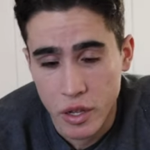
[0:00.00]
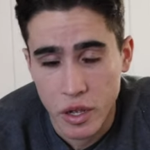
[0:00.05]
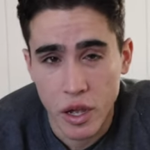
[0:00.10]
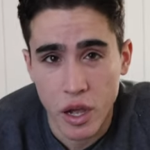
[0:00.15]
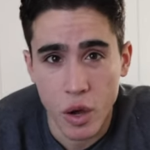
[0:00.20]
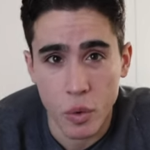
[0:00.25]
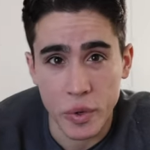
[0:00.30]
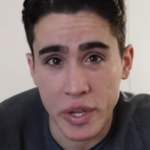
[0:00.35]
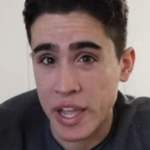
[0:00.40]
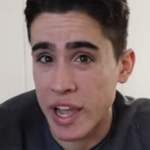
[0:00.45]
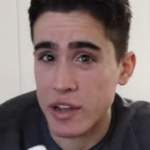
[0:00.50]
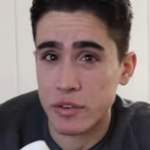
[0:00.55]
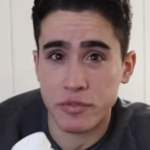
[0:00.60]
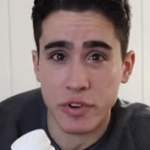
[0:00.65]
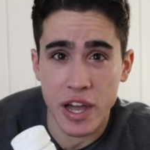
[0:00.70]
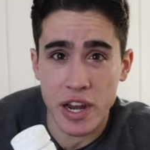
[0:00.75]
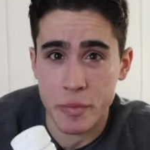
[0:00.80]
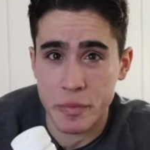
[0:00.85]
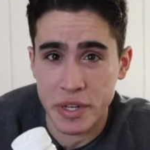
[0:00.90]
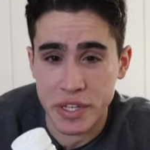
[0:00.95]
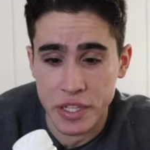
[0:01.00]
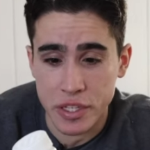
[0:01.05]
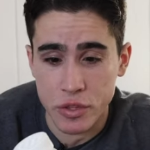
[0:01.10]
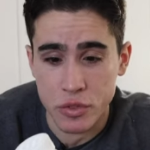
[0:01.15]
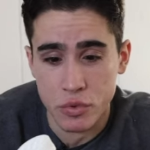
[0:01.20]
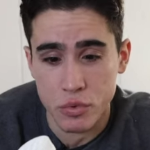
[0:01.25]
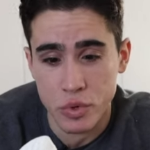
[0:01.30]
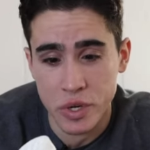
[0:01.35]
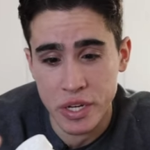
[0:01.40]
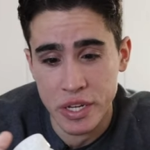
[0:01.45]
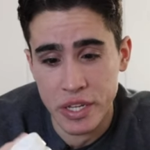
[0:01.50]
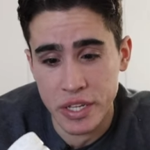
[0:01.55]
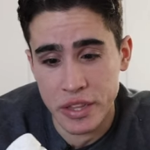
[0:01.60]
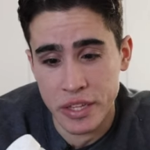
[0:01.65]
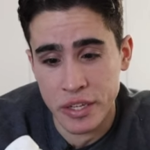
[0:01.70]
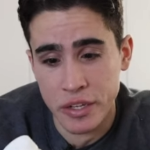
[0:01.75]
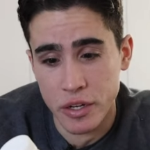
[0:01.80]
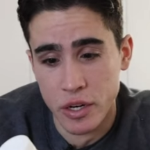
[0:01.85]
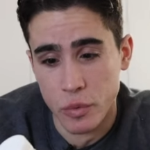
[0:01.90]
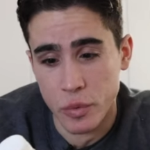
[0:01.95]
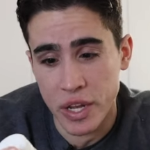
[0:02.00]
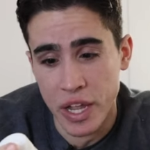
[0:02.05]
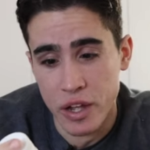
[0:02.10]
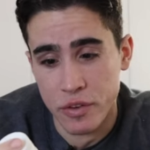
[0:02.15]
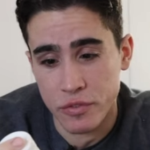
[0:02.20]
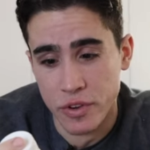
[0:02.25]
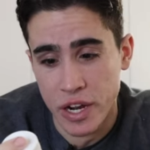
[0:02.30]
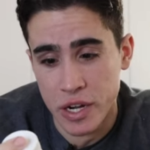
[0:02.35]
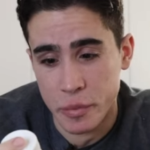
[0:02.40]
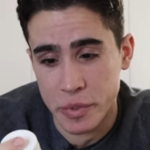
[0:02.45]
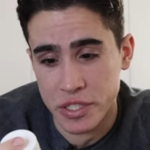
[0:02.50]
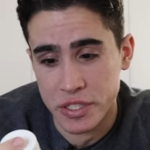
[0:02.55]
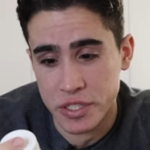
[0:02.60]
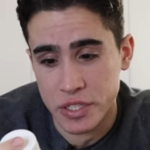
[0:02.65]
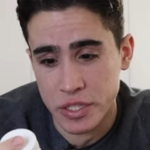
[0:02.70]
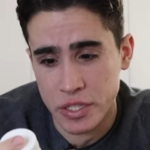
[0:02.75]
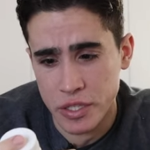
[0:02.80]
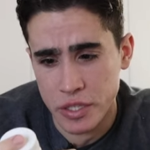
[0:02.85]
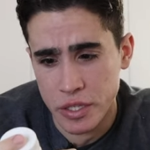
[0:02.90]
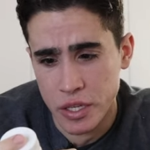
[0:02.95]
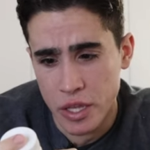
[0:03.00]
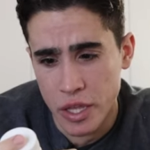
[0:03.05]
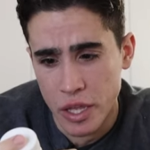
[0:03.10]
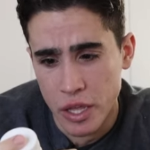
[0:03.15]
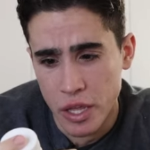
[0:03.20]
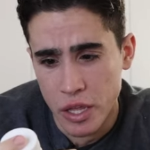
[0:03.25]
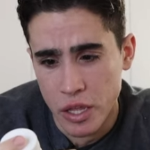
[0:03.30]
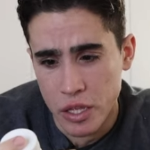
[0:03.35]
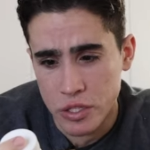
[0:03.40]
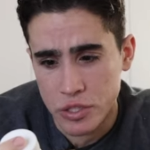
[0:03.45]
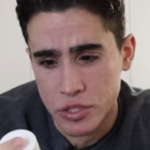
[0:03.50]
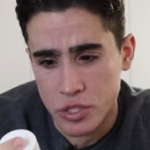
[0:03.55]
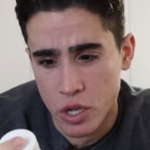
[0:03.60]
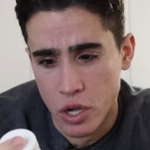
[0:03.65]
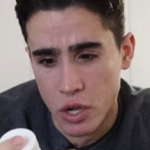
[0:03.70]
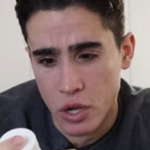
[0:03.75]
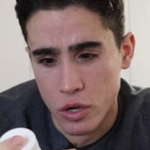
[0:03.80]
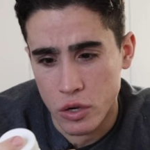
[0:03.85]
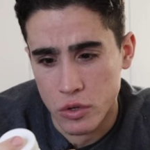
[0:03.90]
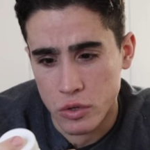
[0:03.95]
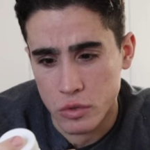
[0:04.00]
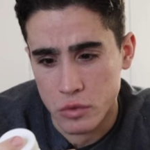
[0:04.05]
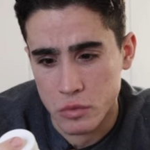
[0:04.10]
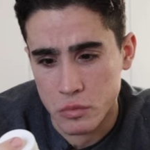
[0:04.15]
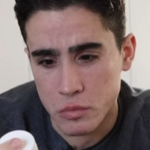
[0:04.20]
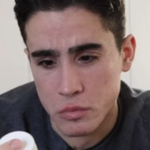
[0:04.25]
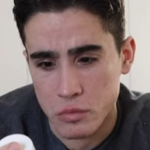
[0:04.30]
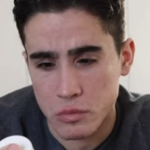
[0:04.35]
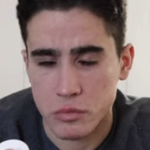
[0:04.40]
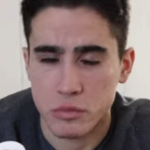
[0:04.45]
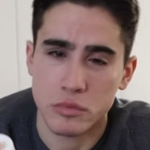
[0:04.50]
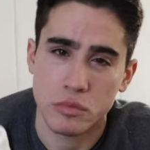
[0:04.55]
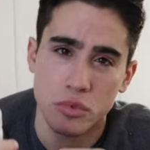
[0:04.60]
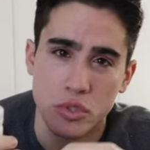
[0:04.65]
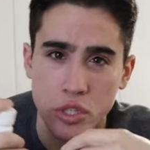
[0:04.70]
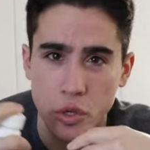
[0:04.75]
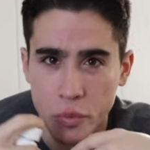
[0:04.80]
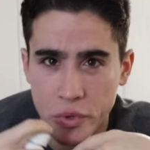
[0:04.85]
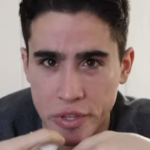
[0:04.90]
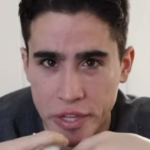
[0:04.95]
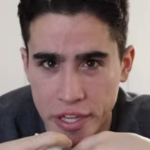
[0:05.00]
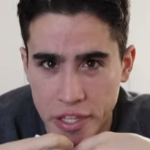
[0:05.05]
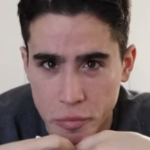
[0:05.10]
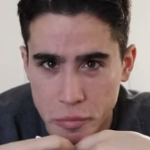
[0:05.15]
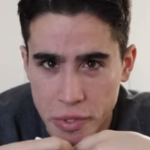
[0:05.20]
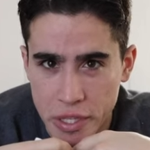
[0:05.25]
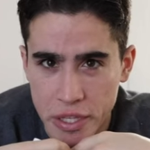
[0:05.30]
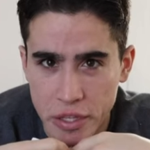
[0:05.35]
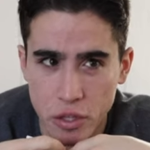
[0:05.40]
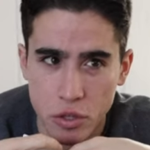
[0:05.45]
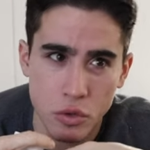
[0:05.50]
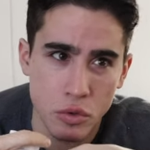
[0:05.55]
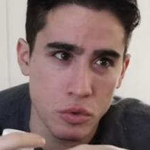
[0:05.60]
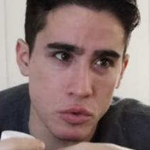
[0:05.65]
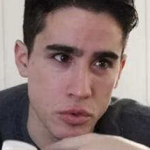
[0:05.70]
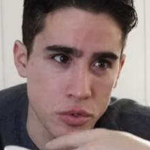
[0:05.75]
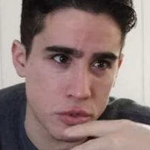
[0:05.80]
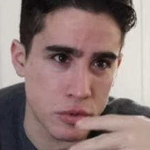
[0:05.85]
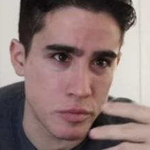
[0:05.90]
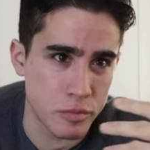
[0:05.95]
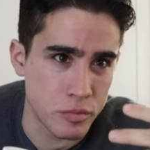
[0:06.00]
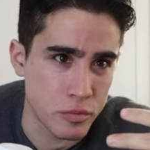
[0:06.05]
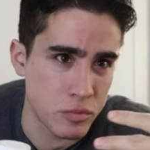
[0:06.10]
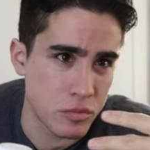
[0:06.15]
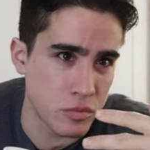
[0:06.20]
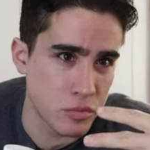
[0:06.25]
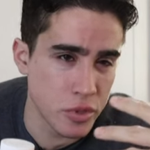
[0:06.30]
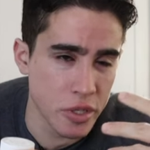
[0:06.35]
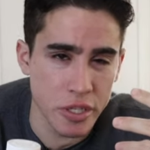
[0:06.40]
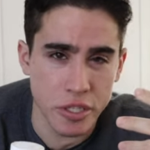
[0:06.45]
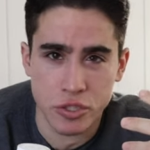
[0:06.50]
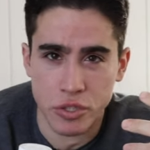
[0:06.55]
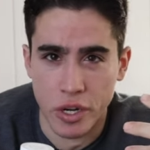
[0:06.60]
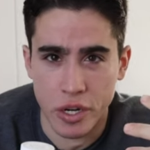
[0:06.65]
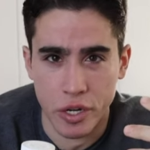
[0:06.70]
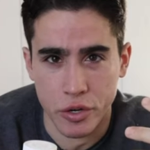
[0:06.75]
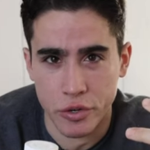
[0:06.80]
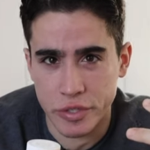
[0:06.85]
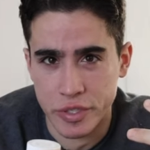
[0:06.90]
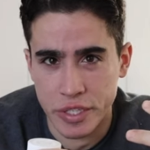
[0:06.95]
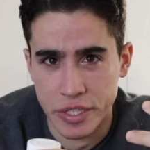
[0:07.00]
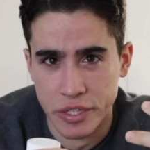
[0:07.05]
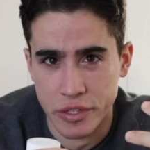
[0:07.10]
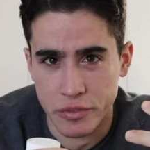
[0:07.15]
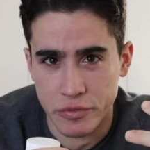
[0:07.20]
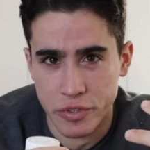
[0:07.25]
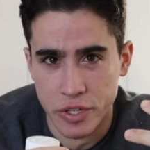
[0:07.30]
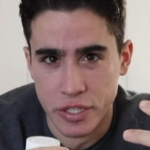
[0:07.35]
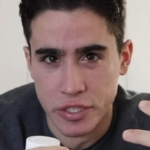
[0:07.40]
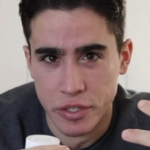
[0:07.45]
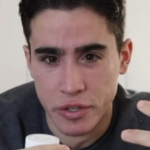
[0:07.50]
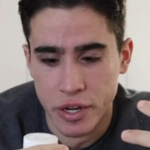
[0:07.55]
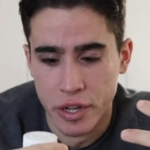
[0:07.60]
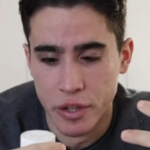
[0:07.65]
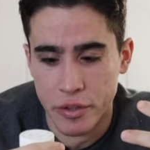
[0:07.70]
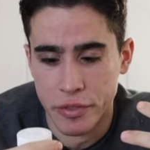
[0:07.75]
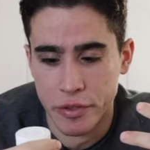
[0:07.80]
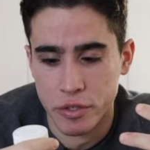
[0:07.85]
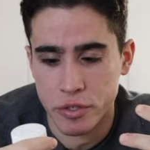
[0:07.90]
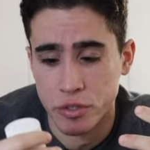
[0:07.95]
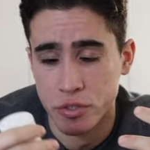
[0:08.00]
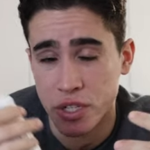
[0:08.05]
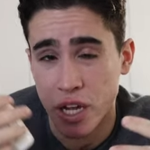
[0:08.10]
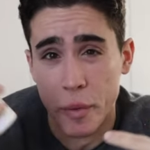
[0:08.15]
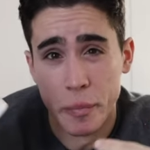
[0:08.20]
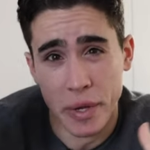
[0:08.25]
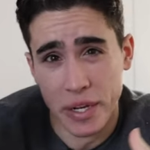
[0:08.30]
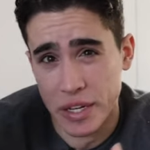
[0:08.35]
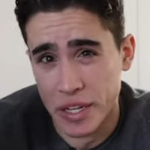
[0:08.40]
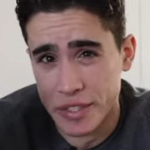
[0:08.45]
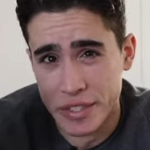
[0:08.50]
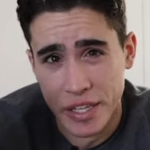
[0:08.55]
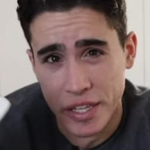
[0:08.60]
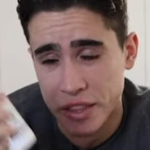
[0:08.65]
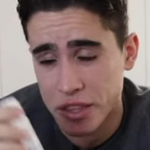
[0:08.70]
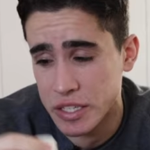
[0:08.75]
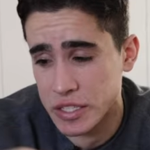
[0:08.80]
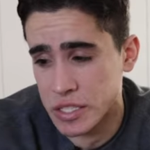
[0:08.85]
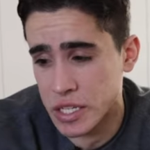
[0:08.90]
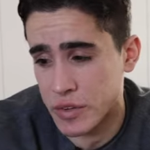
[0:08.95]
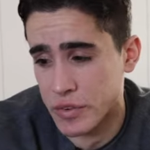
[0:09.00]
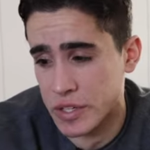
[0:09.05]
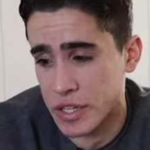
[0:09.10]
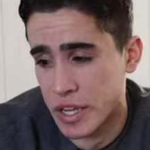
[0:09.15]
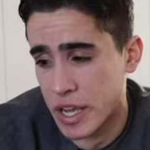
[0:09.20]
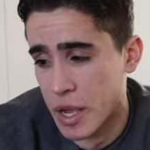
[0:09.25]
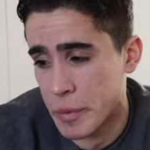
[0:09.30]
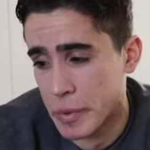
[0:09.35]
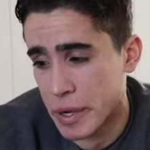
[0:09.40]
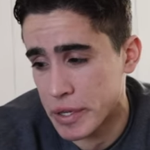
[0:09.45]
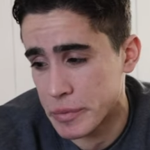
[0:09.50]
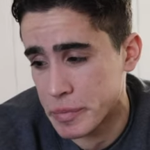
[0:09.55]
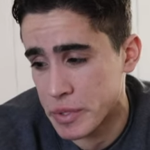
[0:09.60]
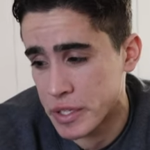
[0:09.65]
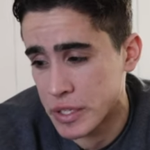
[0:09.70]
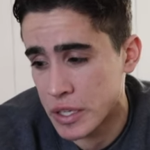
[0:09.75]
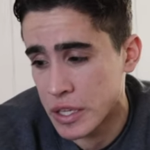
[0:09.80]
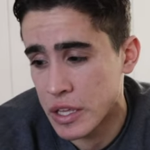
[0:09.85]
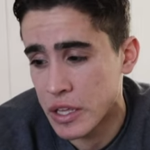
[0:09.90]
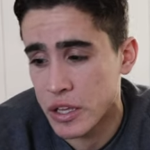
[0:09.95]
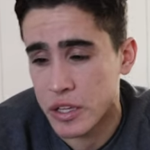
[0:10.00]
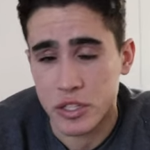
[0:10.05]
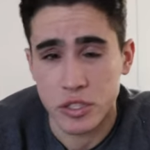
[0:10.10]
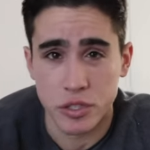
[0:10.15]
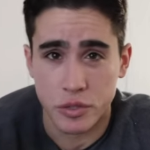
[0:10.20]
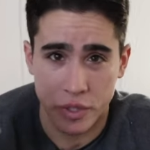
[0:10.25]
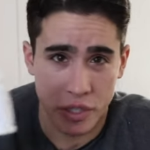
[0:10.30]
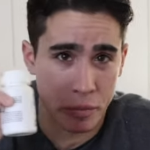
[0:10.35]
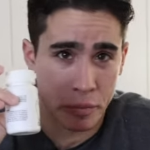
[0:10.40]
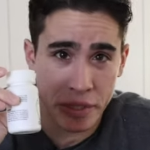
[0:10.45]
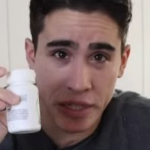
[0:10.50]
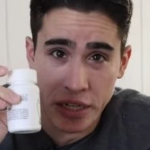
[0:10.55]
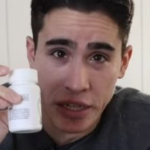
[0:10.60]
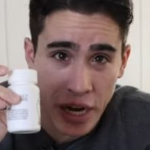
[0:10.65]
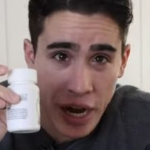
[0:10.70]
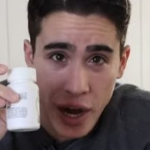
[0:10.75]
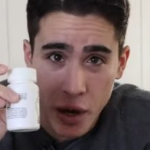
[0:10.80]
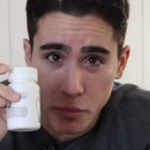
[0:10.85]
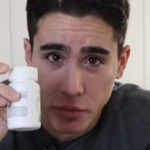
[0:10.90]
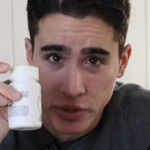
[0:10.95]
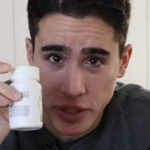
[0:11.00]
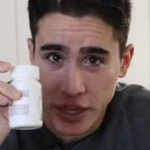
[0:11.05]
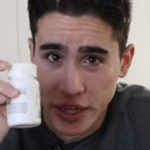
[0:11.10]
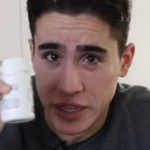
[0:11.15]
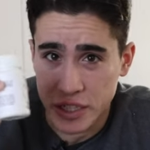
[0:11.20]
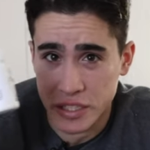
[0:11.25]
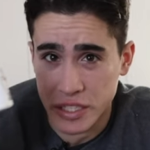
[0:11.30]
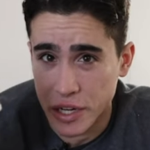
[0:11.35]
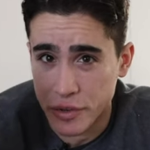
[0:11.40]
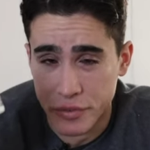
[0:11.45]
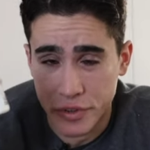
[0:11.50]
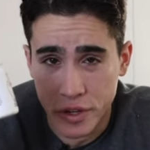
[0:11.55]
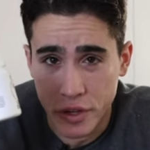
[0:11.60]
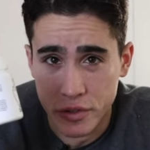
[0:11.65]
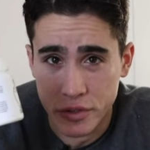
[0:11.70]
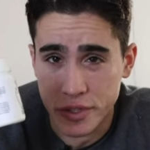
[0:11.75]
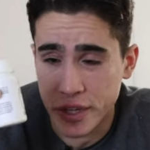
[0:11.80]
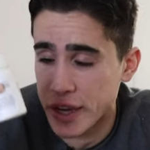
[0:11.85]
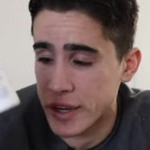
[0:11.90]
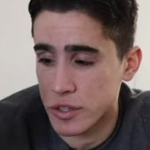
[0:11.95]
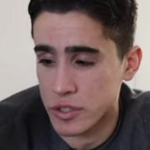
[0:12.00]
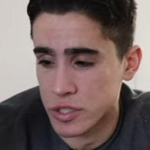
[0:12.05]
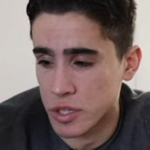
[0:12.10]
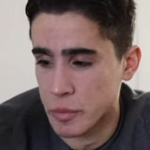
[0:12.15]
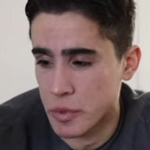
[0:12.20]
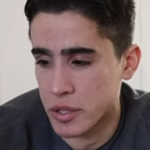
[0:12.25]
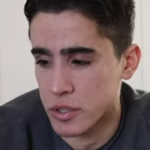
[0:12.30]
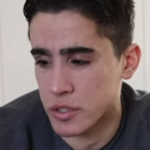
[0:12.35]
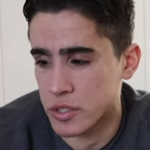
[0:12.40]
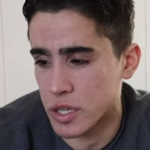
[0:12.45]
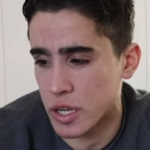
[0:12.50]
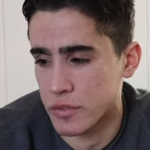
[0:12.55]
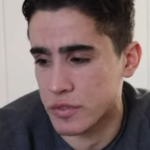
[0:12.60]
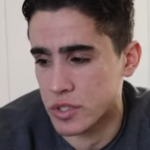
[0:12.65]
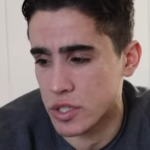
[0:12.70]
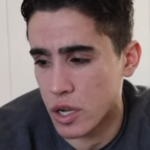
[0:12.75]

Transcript: Uh, we have vitamin D3 in here. We have vitamin C. So someone like me who's really trying to critique and fix their health issues, I might not take this every day. I might be doing B complex every other day or some other stuff.